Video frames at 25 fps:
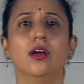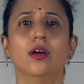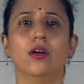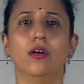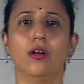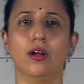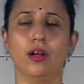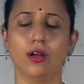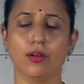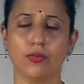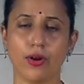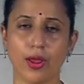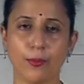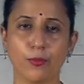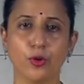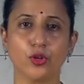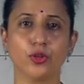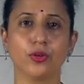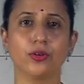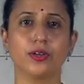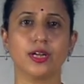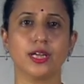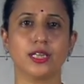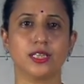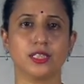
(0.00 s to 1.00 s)

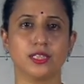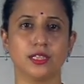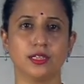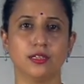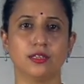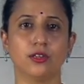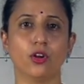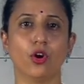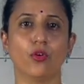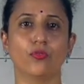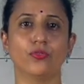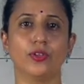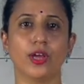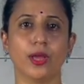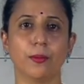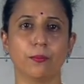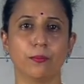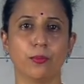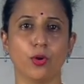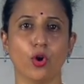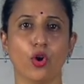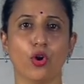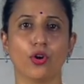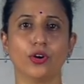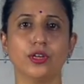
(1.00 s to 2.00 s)
remuneration of the
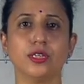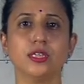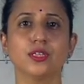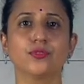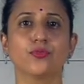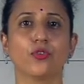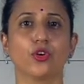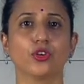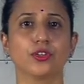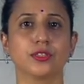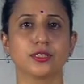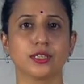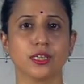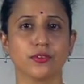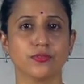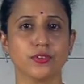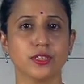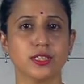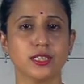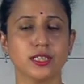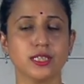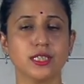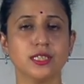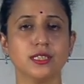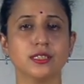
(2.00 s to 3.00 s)
employees for
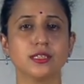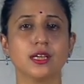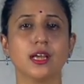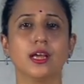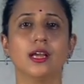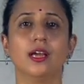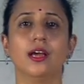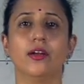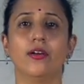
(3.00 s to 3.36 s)
services